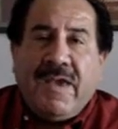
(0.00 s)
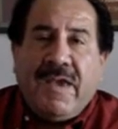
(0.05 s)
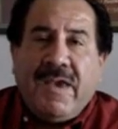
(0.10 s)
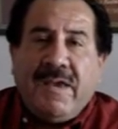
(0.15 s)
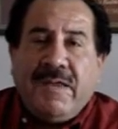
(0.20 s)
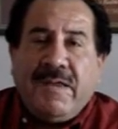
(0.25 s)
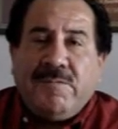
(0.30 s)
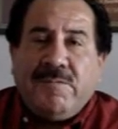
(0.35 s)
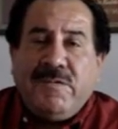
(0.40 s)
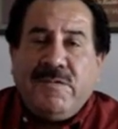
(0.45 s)

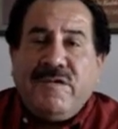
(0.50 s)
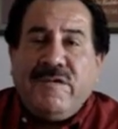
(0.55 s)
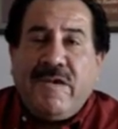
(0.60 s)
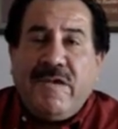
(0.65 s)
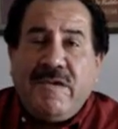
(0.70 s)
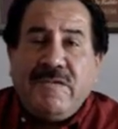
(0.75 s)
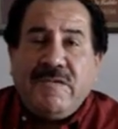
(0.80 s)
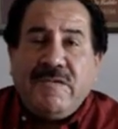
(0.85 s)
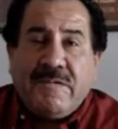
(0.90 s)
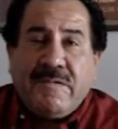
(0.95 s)
And we
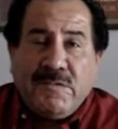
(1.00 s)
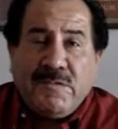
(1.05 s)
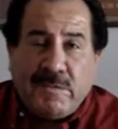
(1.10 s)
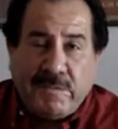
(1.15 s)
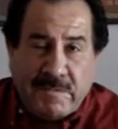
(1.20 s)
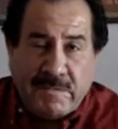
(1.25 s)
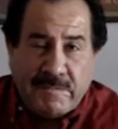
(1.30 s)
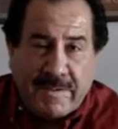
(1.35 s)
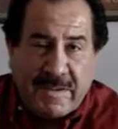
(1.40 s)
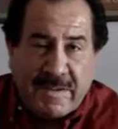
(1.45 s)
change our
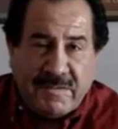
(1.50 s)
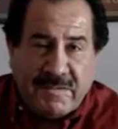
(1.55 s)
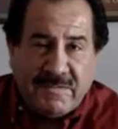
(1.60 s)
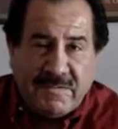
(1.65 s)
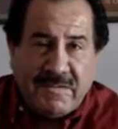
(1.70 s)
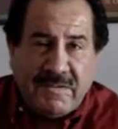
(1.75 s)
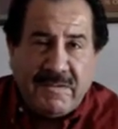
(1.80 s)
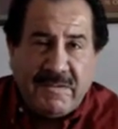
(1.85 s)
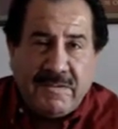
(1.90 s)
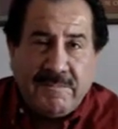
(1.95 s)
towing
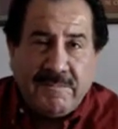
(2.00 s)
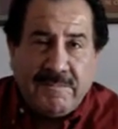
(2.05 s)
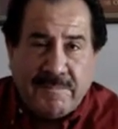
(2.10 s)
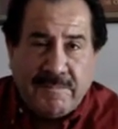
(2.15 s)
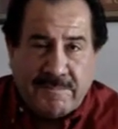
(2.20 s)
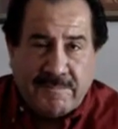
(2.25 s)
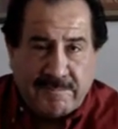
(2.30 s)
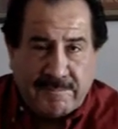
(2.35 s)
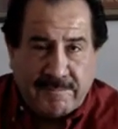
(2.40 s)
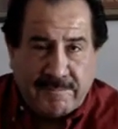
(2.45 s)
policy
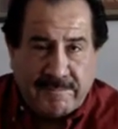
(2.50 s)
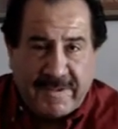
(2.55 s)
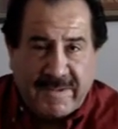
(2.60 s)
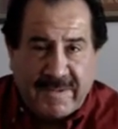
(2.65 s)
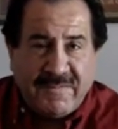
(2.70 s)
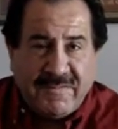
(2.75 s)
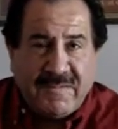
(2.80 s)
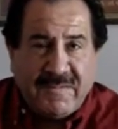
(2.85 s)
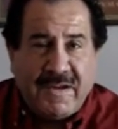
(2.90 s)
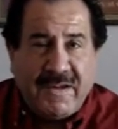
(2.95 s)

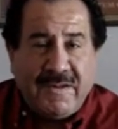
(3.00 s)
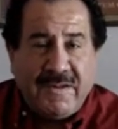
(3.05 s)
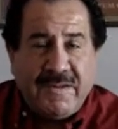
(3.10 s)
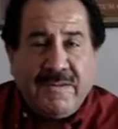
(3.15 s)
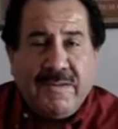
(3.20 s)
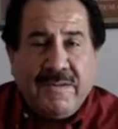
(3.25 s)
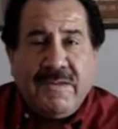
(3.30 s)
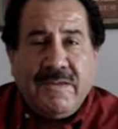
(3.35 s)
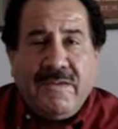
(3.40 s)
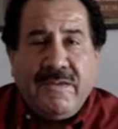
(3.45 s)
based on
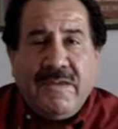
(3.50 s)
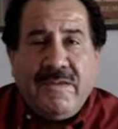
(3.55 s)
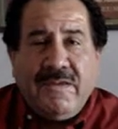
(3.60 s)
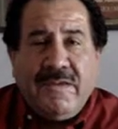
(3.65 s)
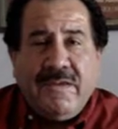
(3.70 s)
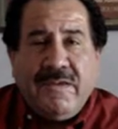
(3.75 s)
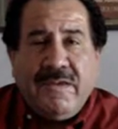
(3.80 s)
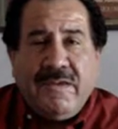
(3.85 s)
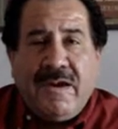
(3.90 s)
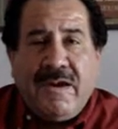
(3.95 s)

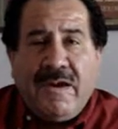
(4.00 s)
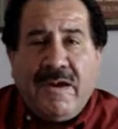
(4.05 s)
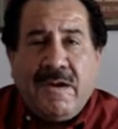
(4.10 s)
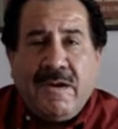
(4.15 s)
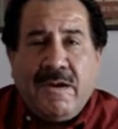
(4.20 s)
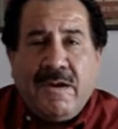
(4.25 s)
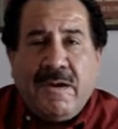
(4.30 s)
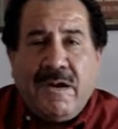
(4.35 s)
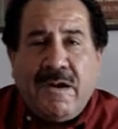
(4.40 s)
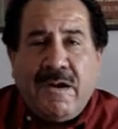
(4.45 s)

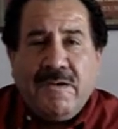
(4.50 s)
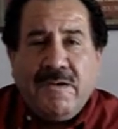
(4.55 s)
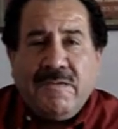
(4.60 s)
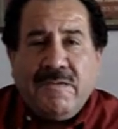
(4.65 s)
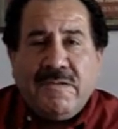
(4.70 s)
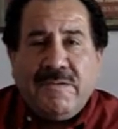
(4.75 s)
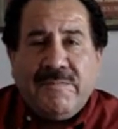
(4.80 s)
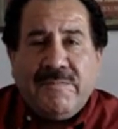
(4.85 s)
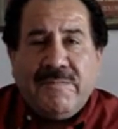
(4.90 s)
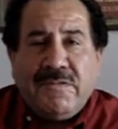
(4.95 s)
our
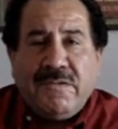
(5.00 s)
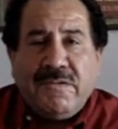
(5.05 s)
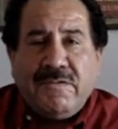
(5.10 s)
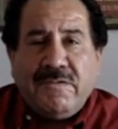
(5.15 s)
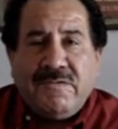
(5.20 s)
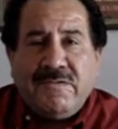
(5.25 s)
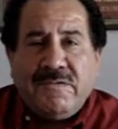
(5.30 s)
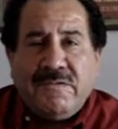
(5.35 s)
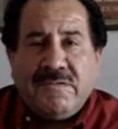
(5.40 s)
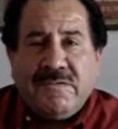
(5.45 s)

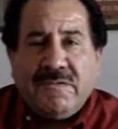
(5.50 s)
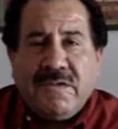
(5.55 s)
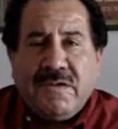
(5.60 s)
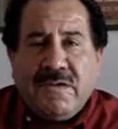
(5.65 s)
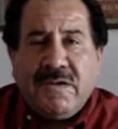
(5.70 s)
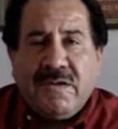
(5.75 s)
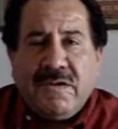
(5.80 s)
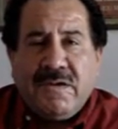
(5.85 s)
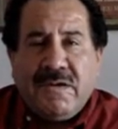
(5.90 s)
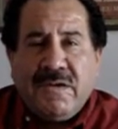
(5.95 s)
interpretation
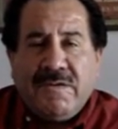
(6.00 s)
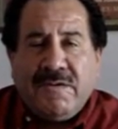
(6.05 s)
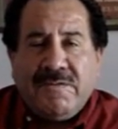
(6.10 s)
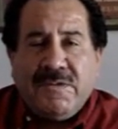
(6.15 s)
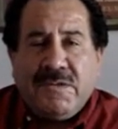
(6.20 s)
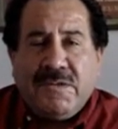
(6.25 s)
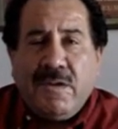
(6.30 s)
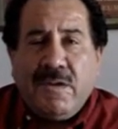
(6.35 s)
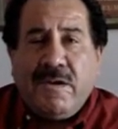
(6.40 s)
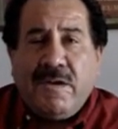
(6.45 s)
of
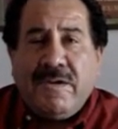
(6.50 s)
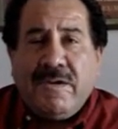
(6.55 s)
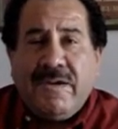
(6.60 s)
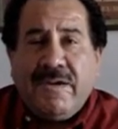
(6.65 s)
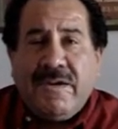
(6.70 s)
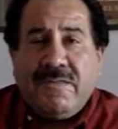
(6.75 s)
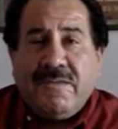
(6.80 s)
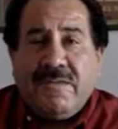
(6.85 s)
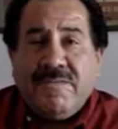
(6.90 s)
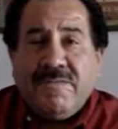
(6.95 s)
the law,
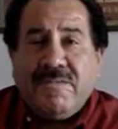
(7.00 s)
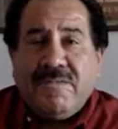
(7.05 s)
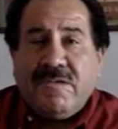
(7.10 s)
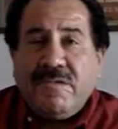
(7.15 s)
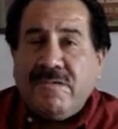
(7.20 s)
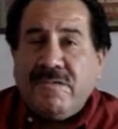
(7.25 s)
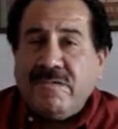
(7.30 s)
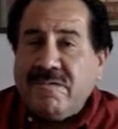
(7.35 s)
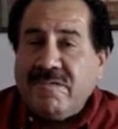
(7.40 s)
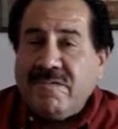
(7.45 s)
and this is
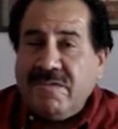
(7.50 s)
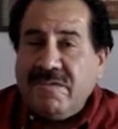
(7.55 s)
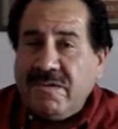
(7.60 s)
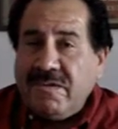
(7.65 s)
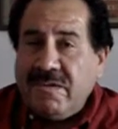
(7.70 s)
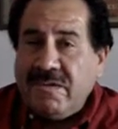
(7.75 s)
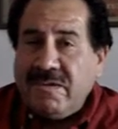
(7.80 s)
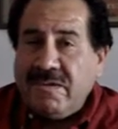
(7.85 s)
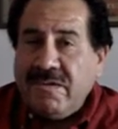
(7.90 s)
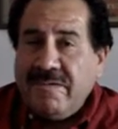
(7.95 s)
the only
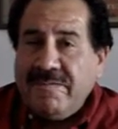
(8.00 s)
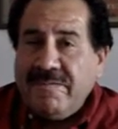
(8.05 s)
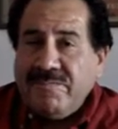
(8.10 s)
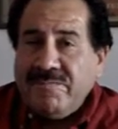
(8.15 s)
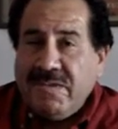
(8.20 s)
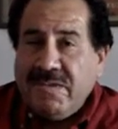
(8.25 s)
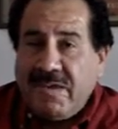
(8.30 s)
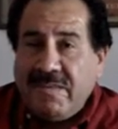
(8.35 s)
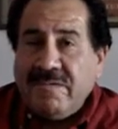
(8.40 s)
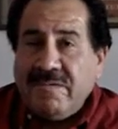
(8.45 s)
city
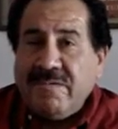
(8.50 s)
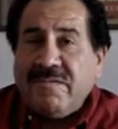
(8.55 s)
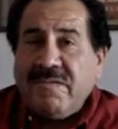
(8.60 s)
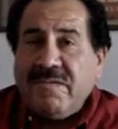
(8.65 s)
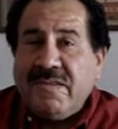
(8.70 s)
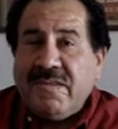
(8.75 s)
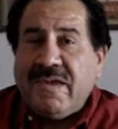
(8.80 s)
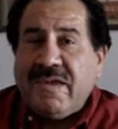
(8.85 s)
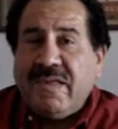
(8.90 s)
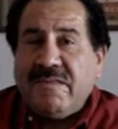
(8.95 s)
in the
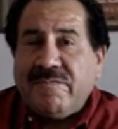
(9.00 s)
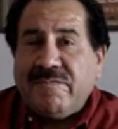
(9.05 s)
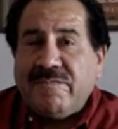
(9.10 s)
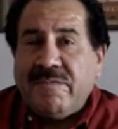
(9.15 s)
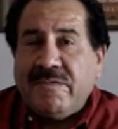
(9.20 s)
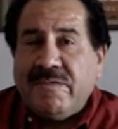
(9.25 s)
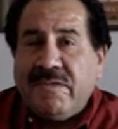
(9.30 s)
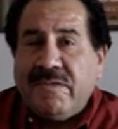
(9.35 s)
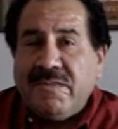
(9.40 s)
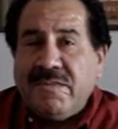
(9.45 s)
state of
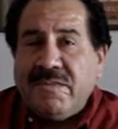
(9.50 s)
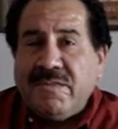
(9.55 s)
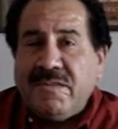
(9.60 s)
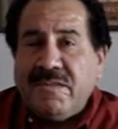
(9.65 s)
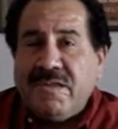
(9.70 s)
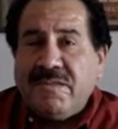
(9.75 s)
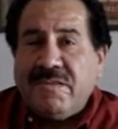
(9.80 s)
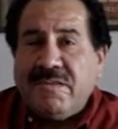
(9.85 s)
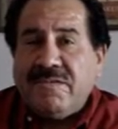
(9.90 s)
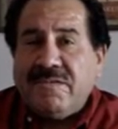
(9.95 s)
California
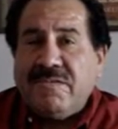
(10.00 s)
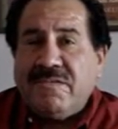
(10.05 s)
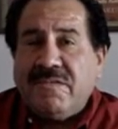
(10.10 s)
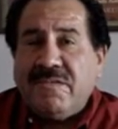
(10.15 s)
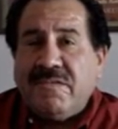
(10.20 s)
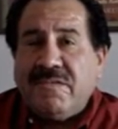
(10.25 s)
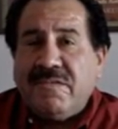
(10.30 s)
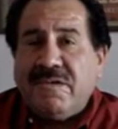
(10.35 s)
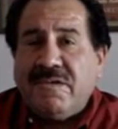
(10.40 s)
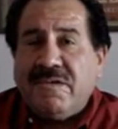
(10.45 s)
that
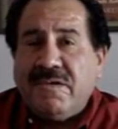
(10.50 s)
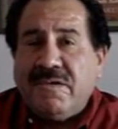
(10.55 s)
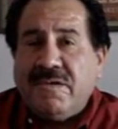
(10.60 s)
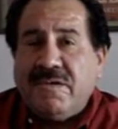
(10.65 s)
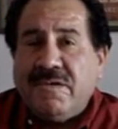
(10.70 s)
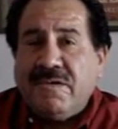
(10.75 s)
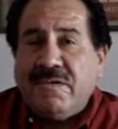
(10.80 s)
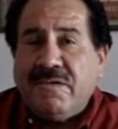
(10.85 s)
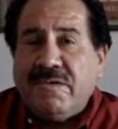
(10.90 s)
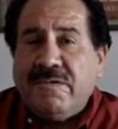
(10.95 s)
doesn't
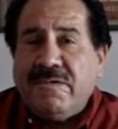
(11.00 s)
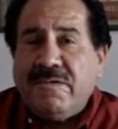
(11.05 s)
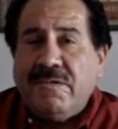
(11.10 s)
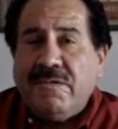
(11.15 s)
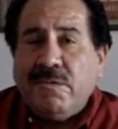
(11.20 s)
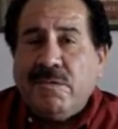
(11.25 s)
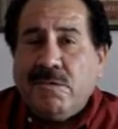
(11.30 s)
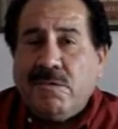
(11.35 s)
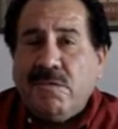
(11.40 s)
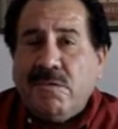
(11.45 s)

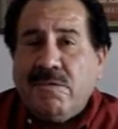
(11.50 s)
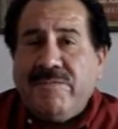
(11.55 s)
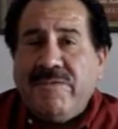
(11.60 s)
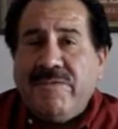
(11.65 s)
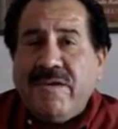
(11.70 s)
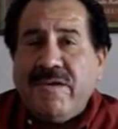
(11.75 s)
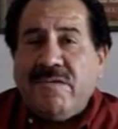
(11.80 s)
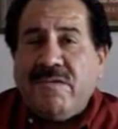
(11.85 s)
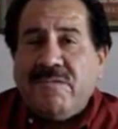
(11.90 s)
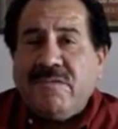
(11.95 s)
tow the
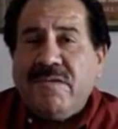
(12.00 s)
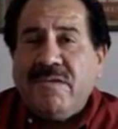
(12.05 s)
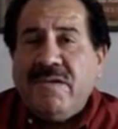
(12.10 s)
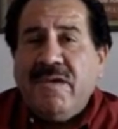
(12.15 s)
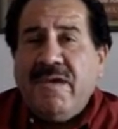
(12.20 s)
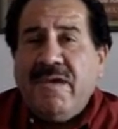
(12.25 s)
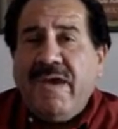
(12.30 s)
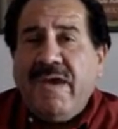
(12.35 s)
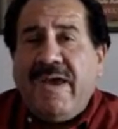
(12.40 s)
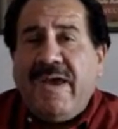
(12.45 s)
vehicles
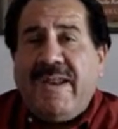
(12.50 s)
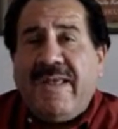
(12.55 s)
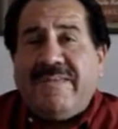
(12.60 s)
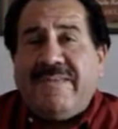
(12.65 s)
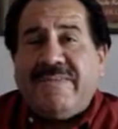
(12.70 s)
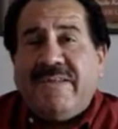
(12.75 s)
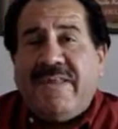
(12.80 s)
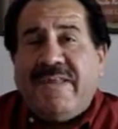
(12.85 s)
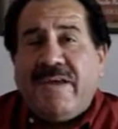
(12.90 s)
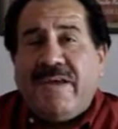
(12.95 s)
and
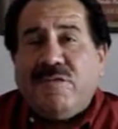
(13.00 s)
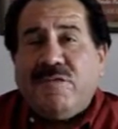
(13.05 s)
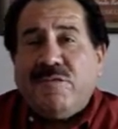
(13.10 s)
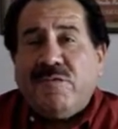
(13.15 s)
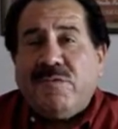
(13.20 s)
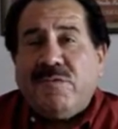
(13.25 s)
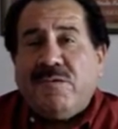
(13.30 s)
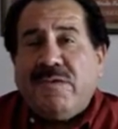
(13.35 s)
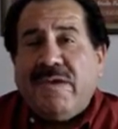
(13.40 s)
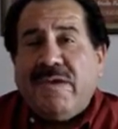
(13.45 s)
has an
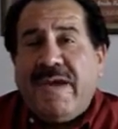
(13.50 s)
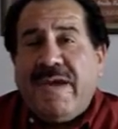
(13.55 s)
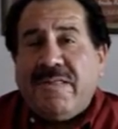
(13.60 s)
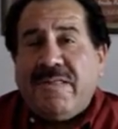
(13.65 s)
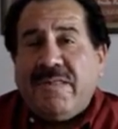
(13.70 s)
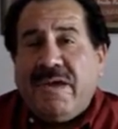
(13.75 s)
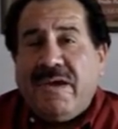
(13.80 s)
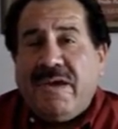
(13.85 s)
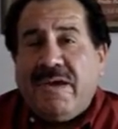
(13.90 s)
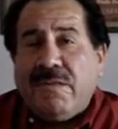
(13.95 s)
actual
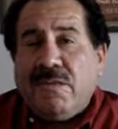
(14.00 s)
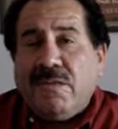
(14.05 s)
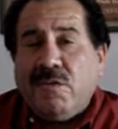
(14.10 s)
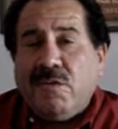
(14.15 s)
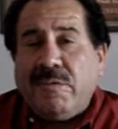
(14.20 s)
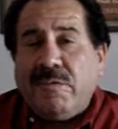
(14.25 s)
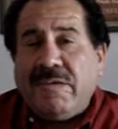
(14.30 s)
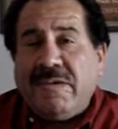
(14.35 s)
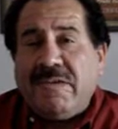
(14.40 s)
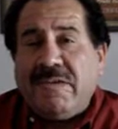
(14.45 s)

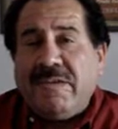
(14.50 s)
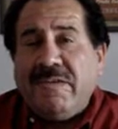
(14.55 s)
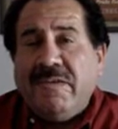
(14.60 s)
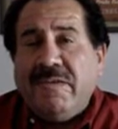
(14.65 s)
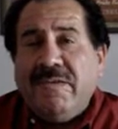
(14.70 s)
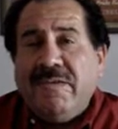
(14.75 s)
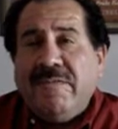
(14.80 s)
anti-towing